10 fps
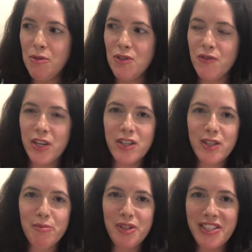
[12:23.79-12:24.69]
It was very
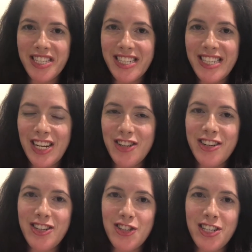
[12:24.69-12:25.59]
simplistic
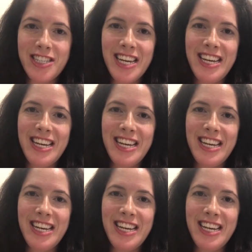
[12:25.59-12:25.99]
decorations